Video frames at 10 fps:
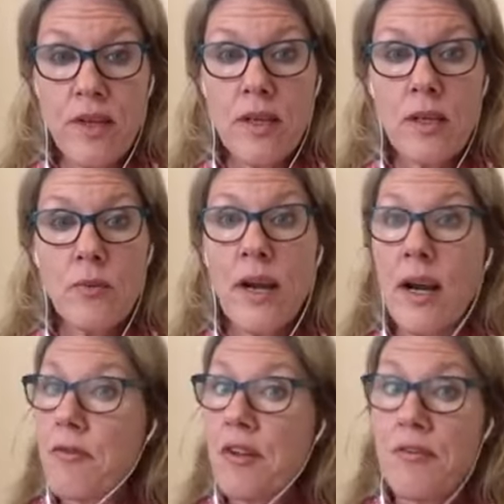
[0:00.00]
where I
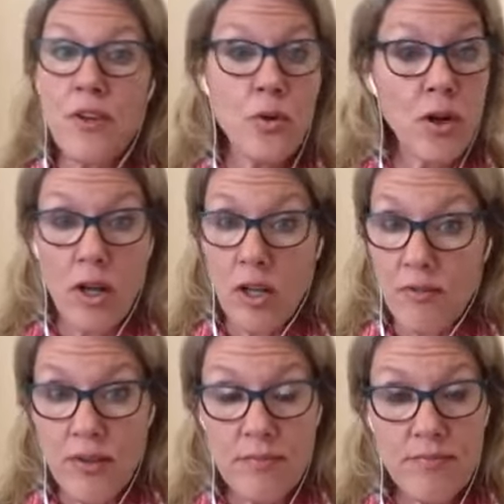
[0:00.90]
reviewed all of
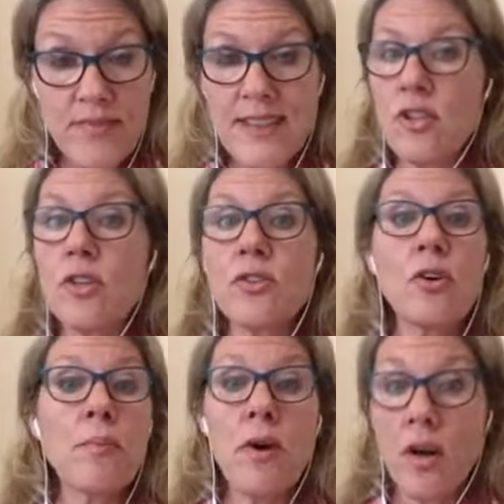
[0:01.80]
them. There's also
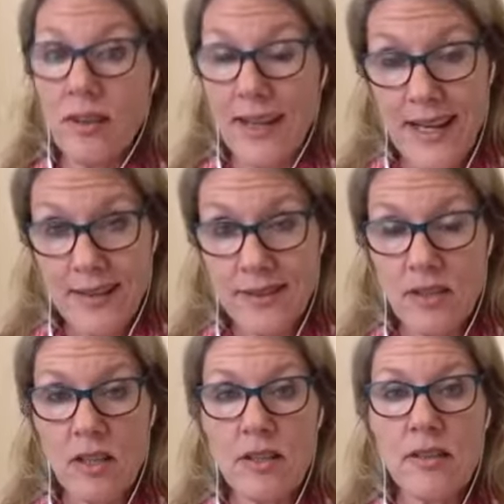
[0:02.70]
a podcast
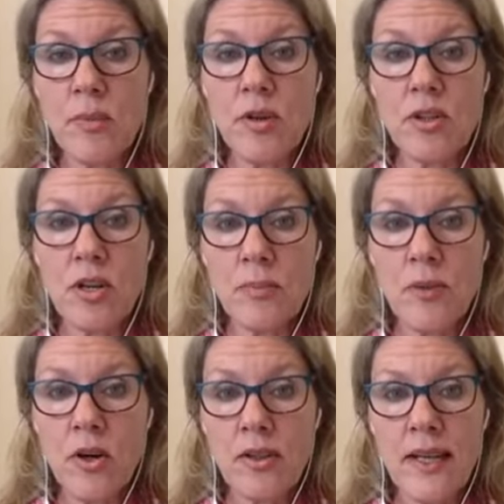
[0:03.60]
on the SIBO Doctor
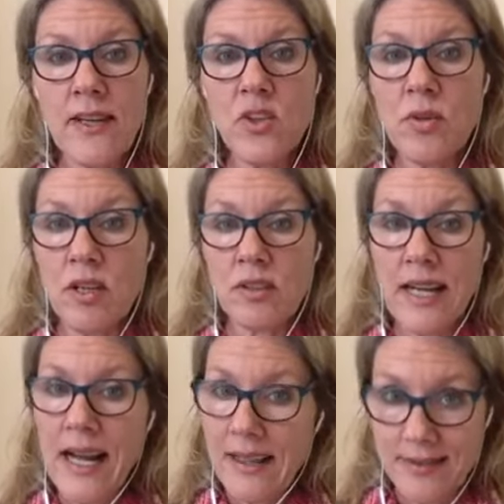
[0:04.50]
podcast with Dr.
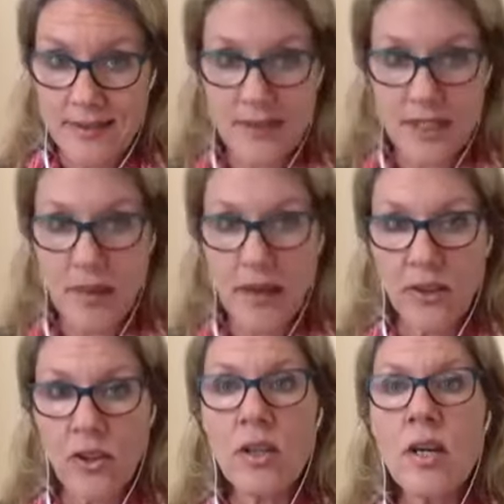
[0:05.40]
Alison
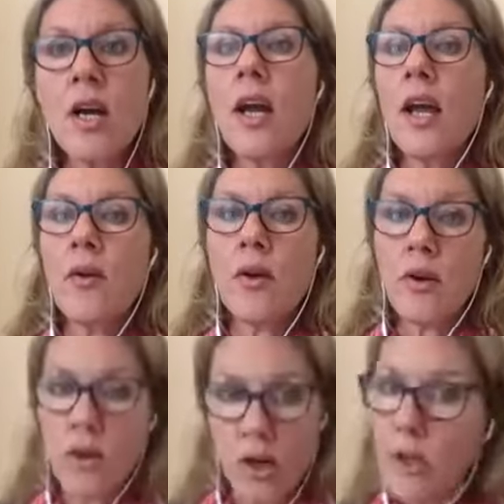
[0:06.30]
Seebecker
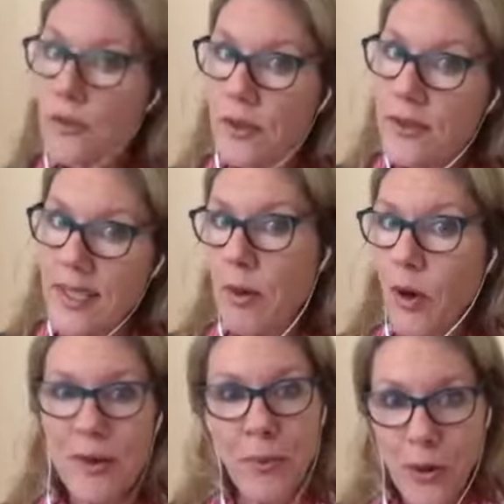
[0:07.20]
called SIBO
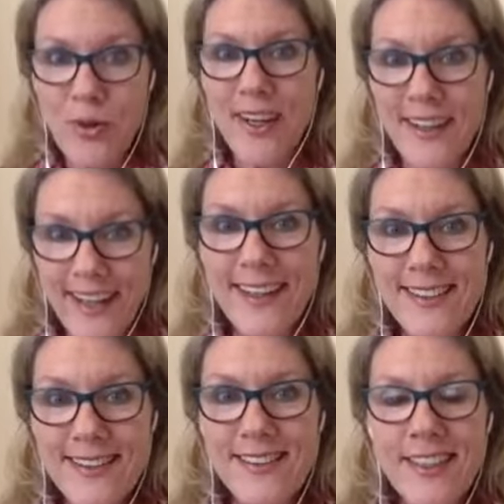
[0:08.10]
and
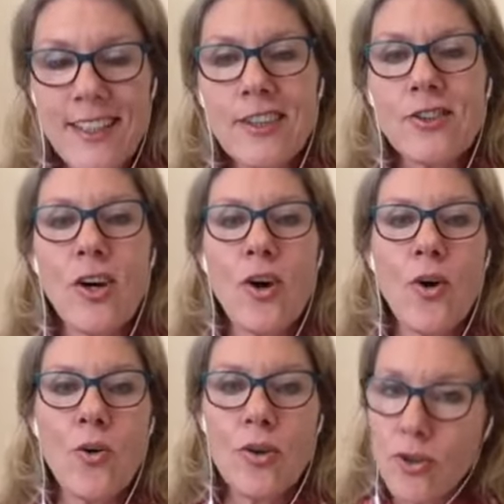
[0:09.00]
Prokinetics.
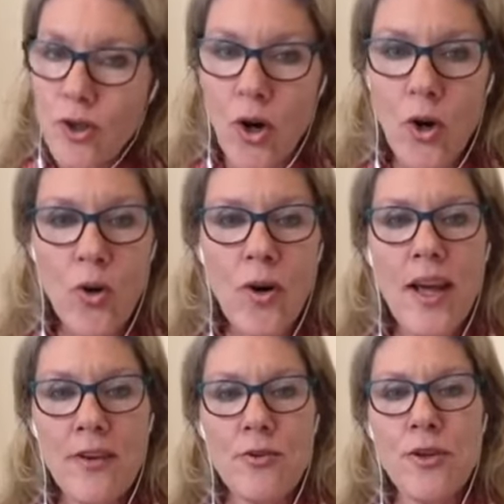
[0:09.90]
So go
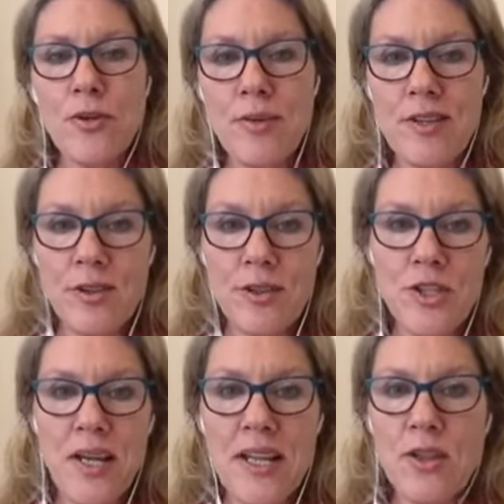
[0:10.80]
and do your research
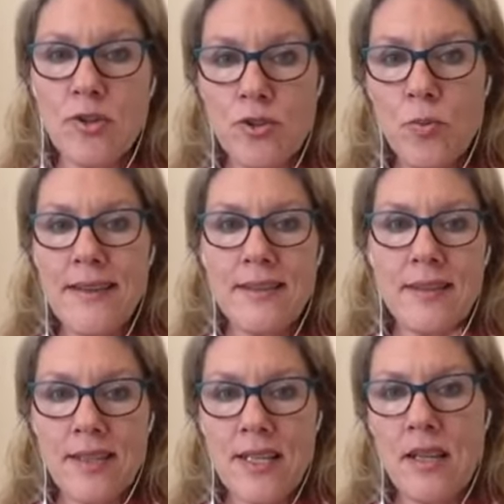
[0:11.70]
in those two
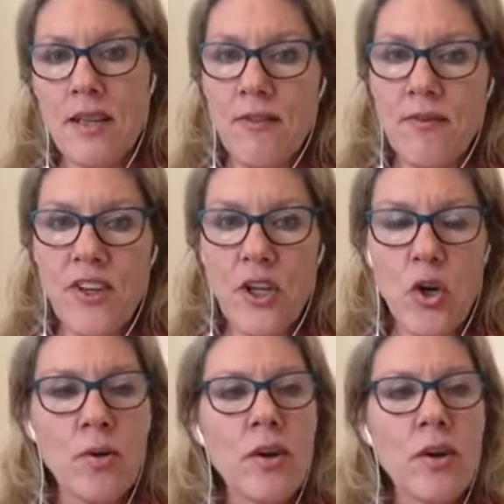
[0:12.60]
places, either the video